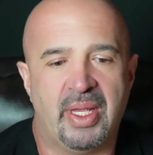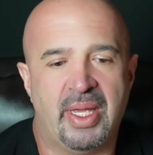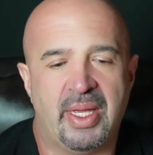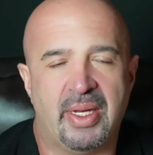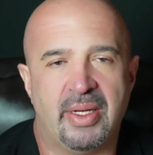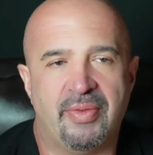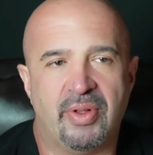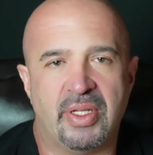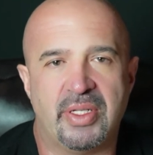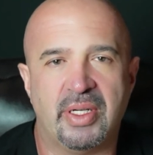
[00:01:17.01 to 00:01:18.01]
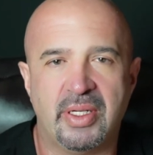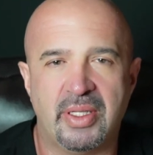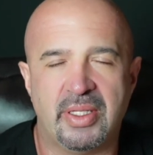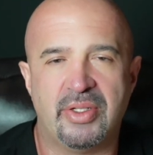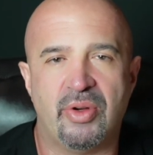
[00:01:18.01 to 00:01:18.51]
And if you're listening to
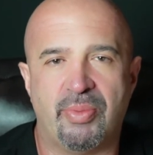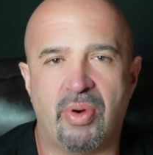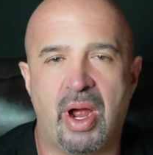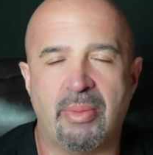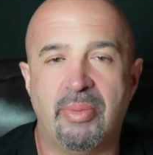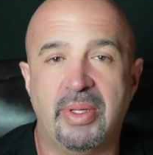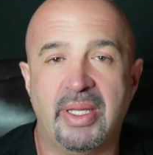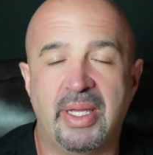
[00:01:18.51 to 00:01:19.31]
this, you're probably